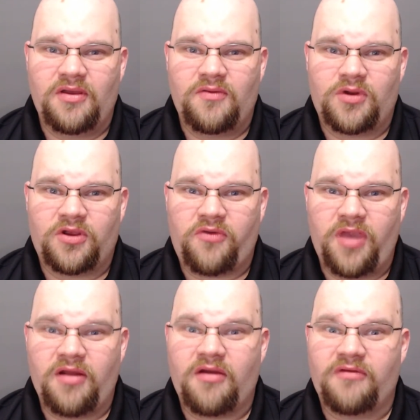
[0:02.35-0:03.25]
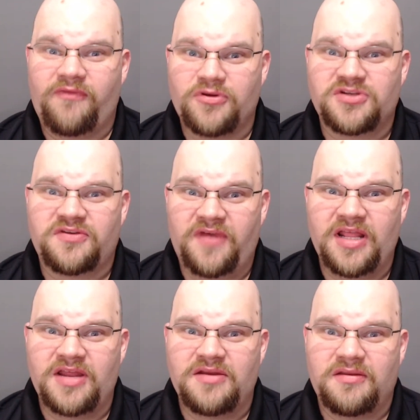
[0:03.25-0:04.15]
we're going to create our first
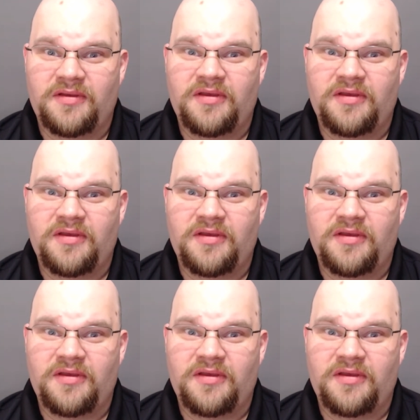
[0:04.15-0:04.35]
villain